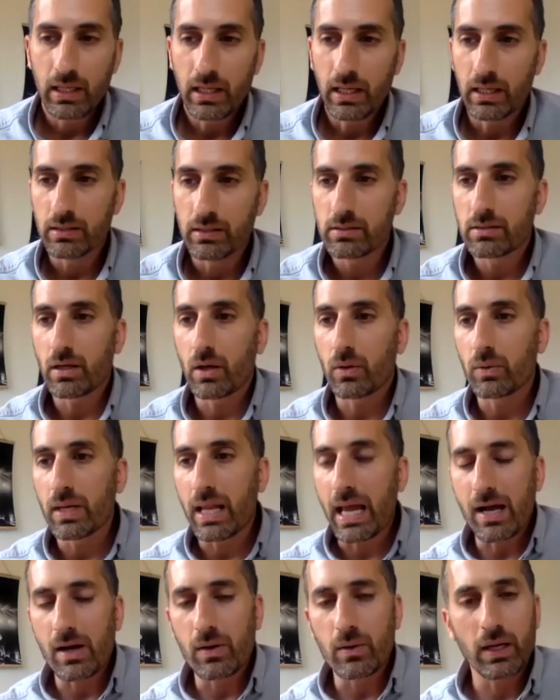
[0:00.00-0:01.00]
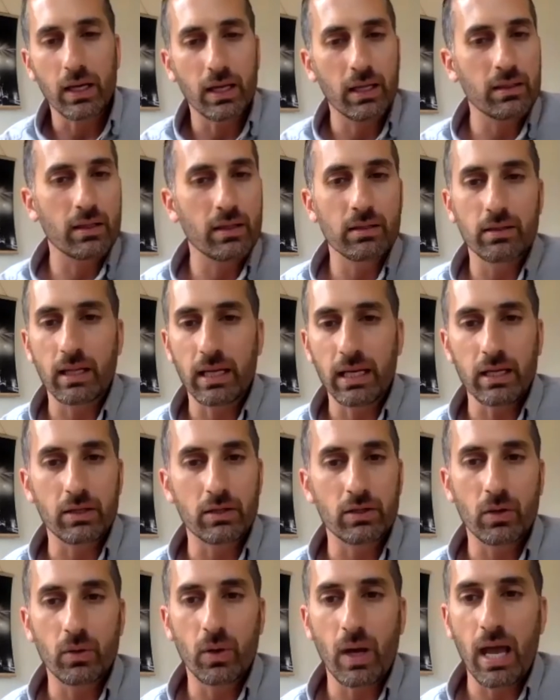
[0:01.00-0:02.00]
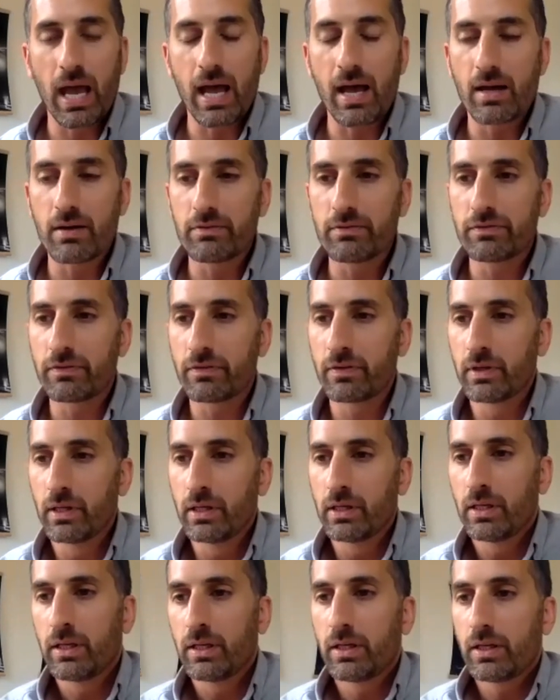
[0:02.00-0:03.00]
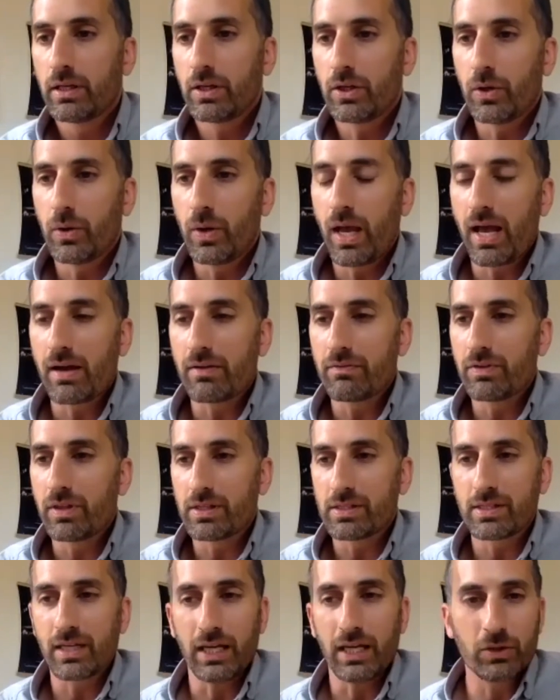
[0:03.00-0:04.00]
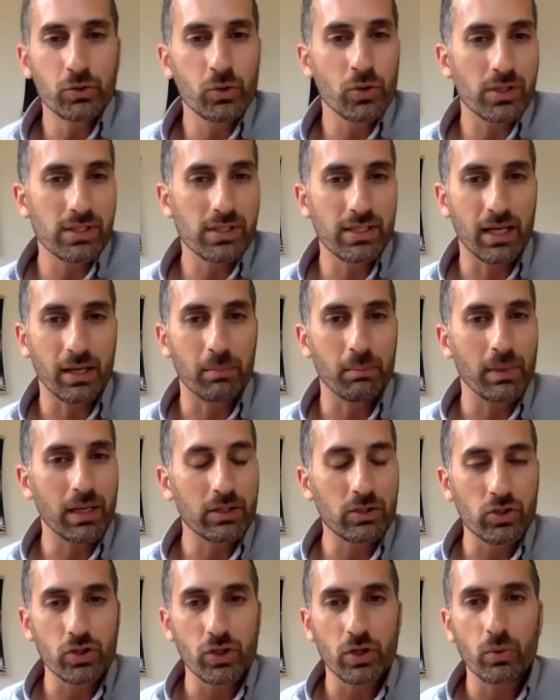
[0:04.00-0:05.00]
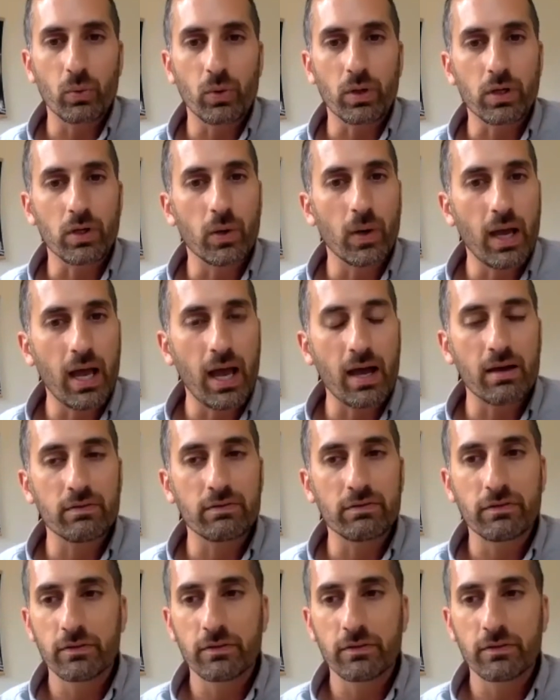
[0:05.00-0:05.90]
And so now in the land, you have this interesting mixture where you have